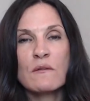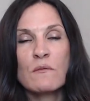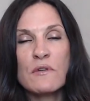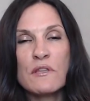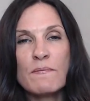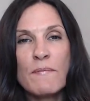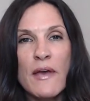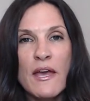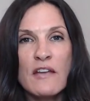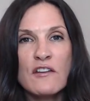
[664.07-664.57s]

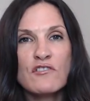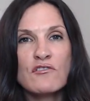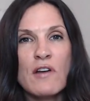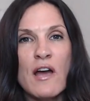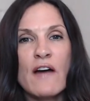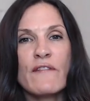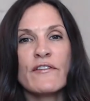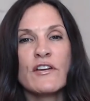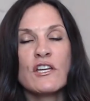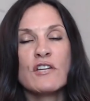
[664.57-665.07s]
with paid
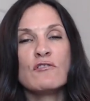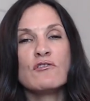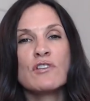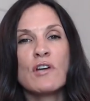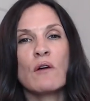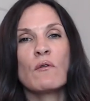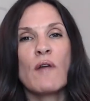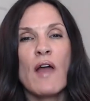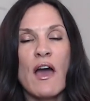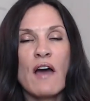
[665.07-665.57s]
traffic, you
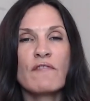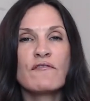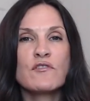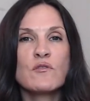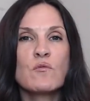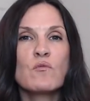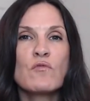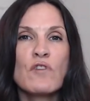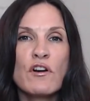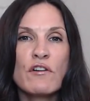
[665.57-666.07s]
don't have to
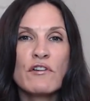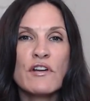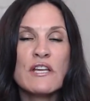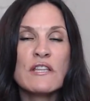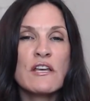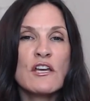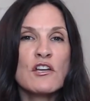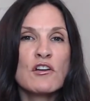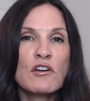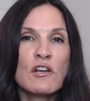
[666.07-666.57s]
worry
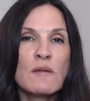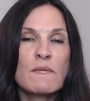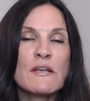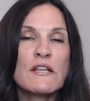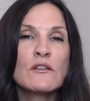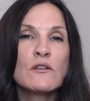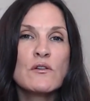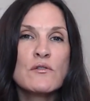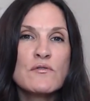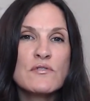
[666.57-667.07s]
that you're going to be
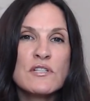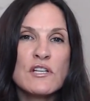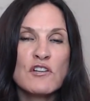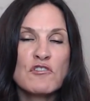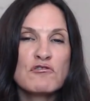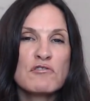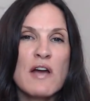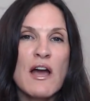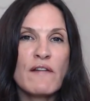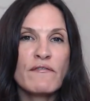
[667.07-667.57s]
losing
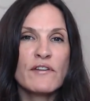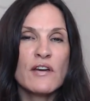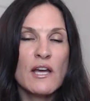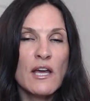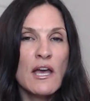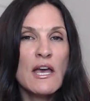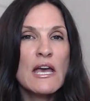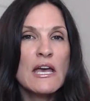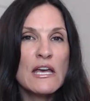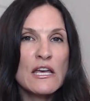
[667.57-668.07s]

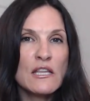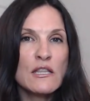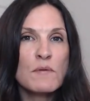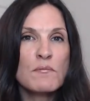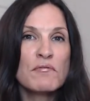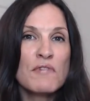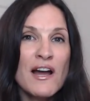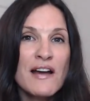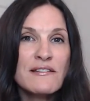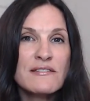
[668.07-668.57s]
traffic in the
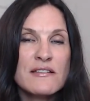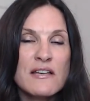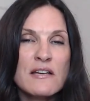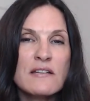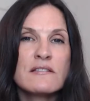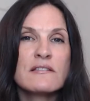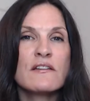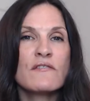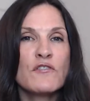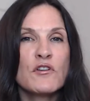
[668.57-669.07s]

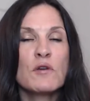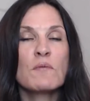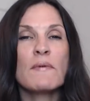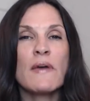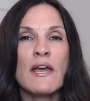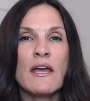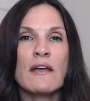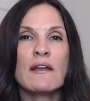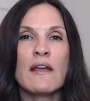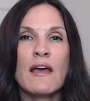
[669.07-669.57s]
process if your
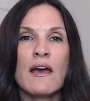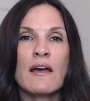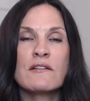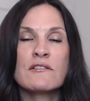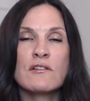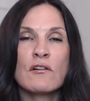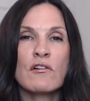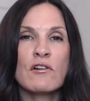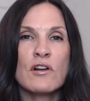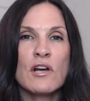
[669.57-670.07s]
paid
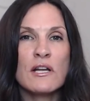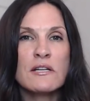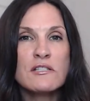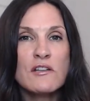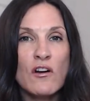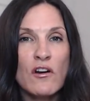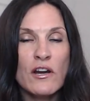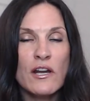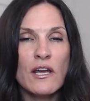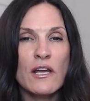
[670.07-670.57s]
ads aren't on
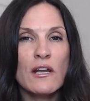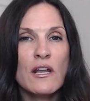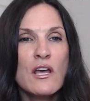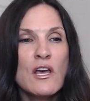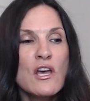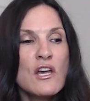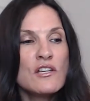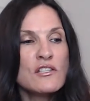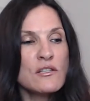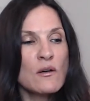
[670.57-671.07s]
target.
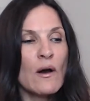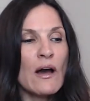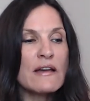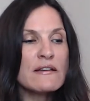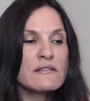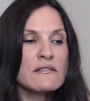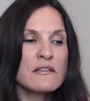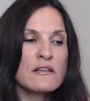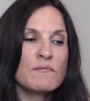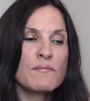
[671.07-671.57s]
So I
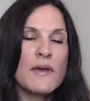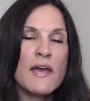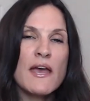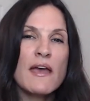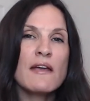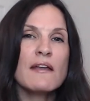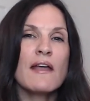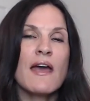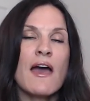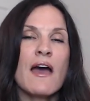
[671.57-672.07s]
see
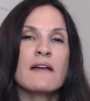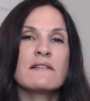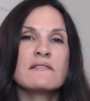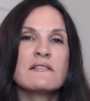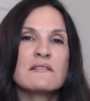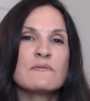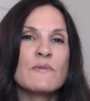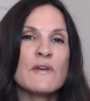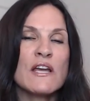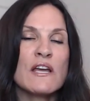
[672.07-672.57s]
paid ads
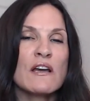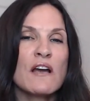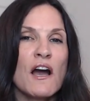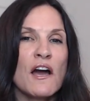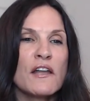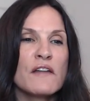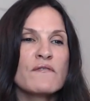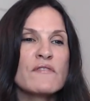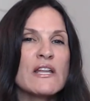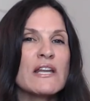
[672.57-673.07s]
as being
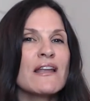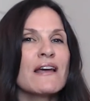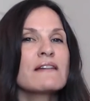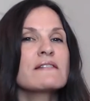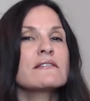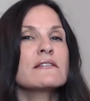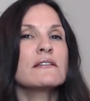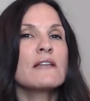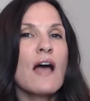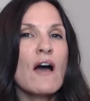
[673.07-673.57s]
kind of the
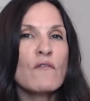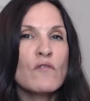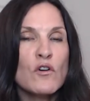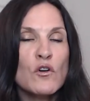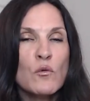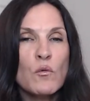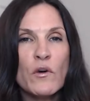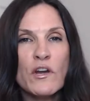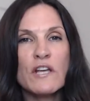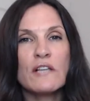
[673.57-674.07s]
next
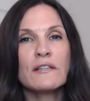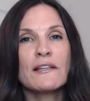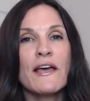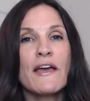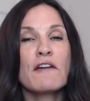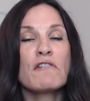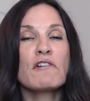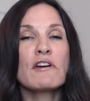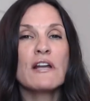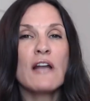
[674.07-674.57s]
level where you
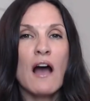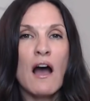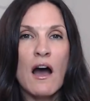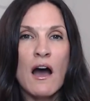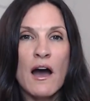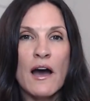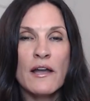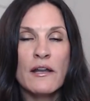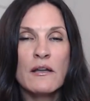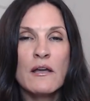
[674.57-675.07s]
layer it
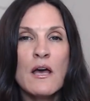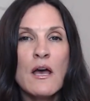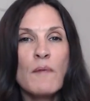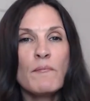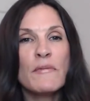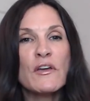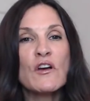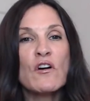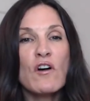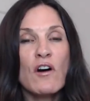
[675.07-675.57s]
on,
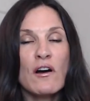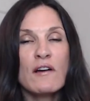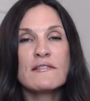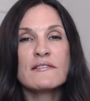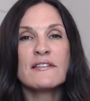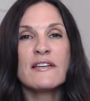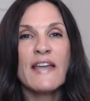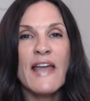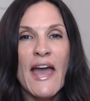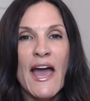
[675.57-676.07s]

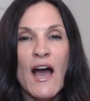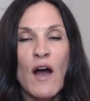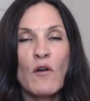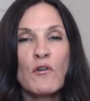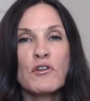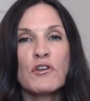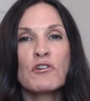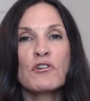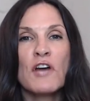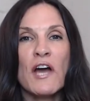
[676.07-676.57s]
because now
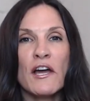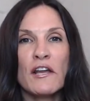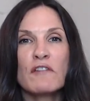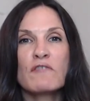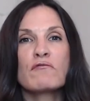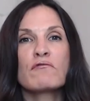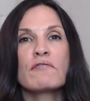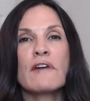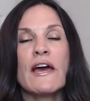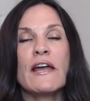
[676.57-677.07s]
you're kind of
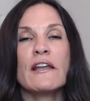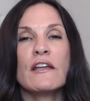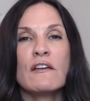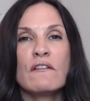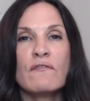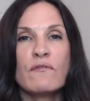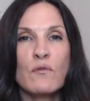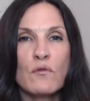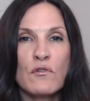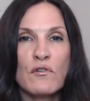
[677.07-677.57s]
ready
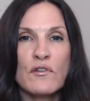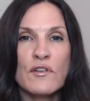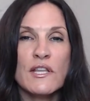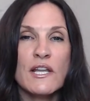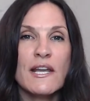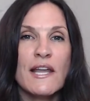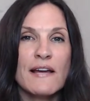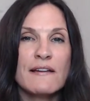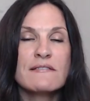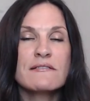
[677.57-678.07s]
for the
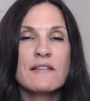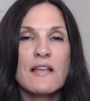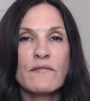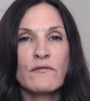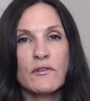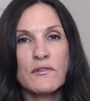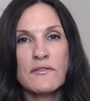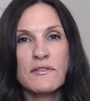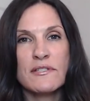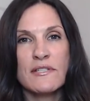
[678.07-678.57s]
next
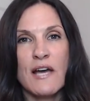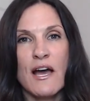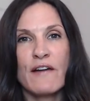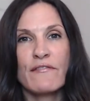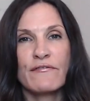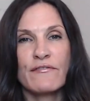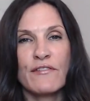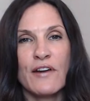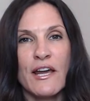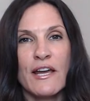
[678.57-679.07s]
level stuff,
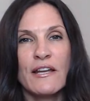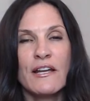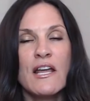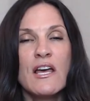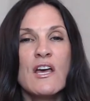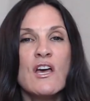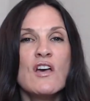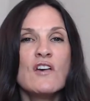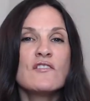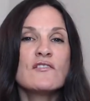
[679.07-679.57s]
right?
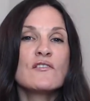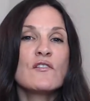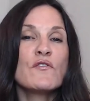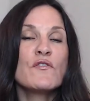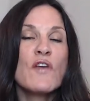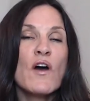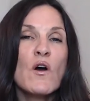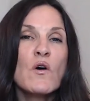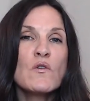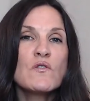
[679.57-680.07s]
So
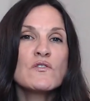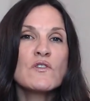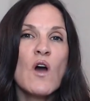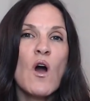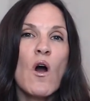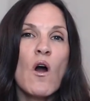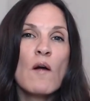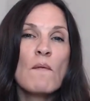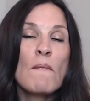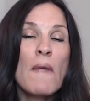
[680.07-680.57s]
those
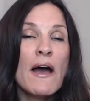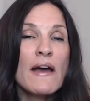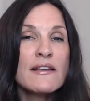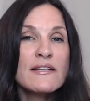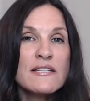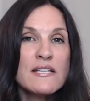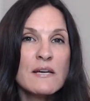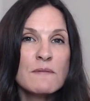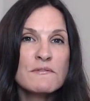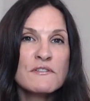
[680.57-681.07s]
are my
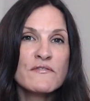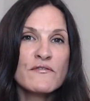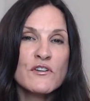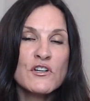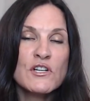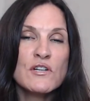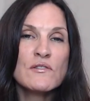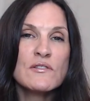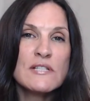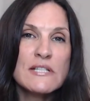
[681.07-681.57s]
tips for
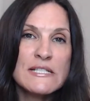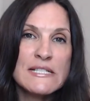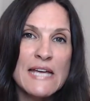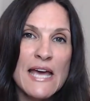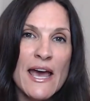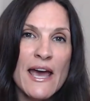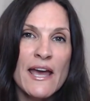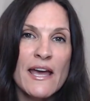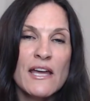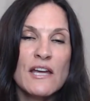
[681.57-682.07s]
you
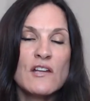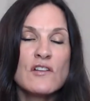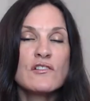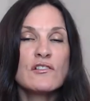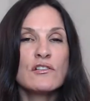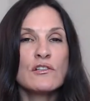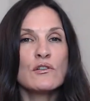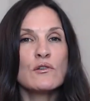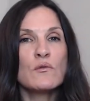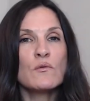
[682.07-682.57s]
today
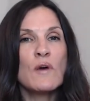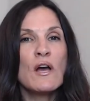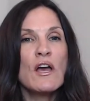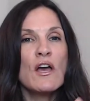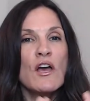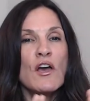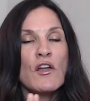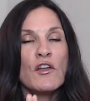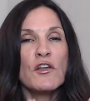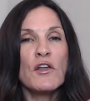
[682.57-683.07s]
to,
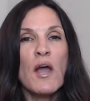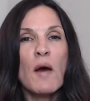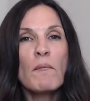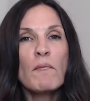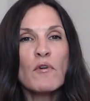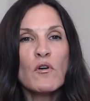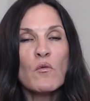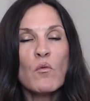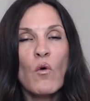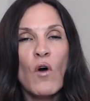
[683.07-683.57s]

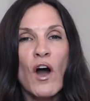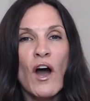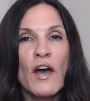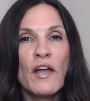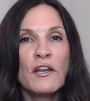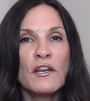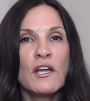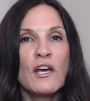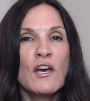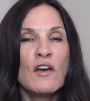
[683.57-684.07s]
number
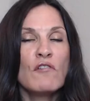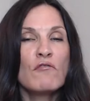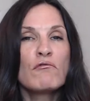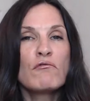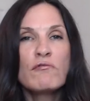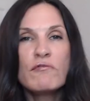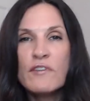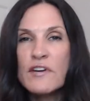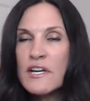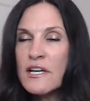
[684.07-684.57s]
one,
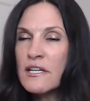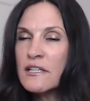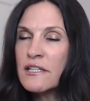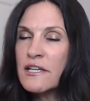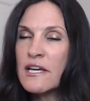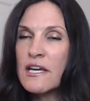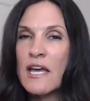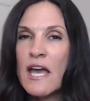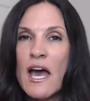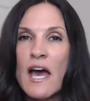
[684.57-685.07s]

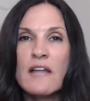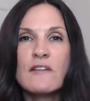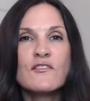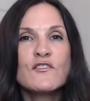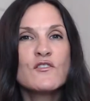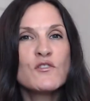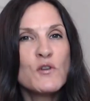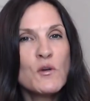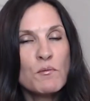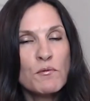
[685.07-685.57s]
really get
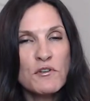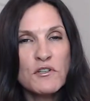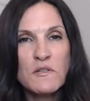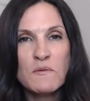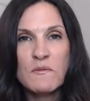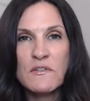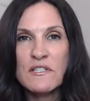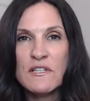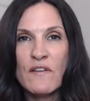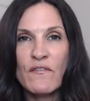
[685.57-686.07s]
super
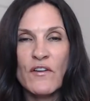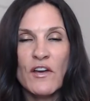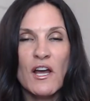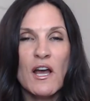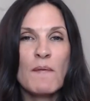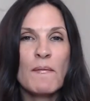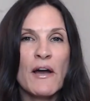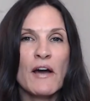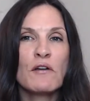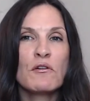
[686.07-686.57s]
specific
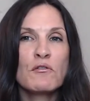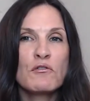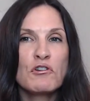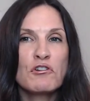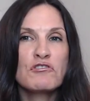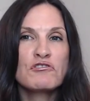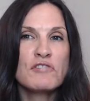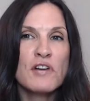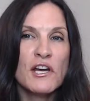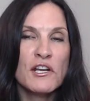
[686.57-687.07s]
about who you're
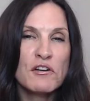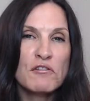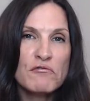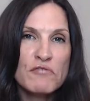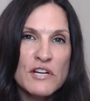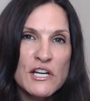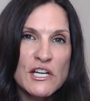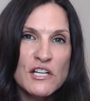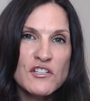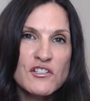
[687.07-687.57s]
trying to
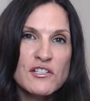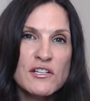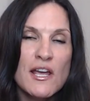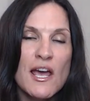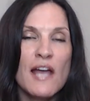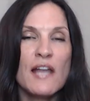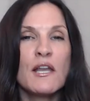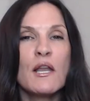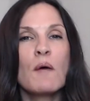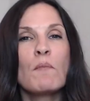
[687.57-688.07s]
reach,
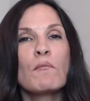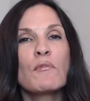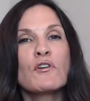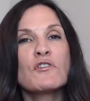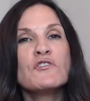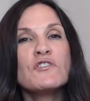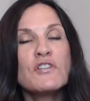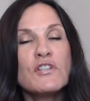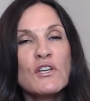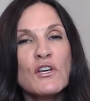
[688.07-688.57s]
and number
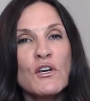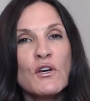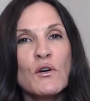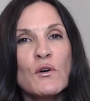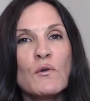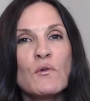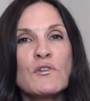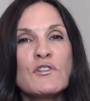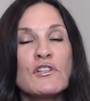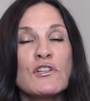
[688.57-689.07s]

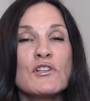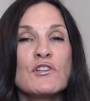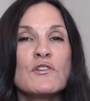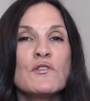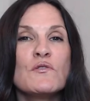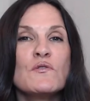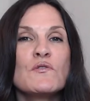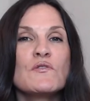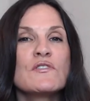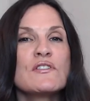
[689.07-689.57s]
two, to
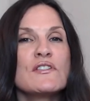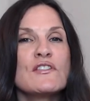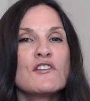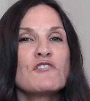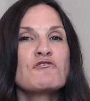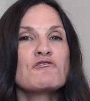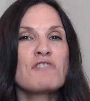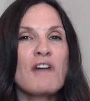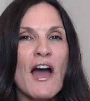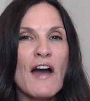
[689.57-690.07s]
use the
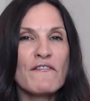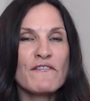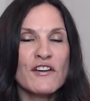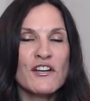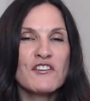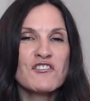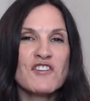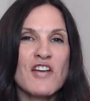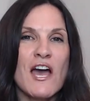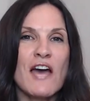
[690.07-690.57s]

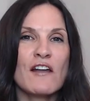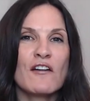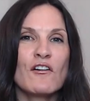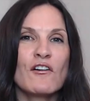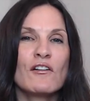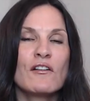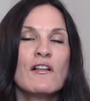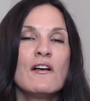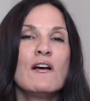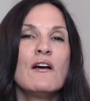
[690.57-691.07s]
traffic
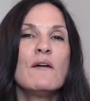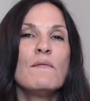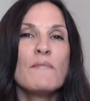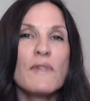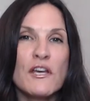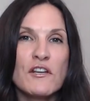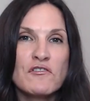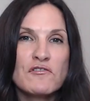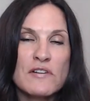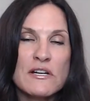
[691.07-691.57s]
channel,
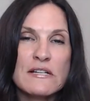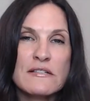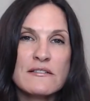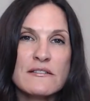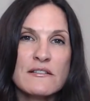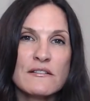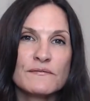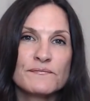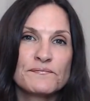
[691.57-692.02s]
Pinterest.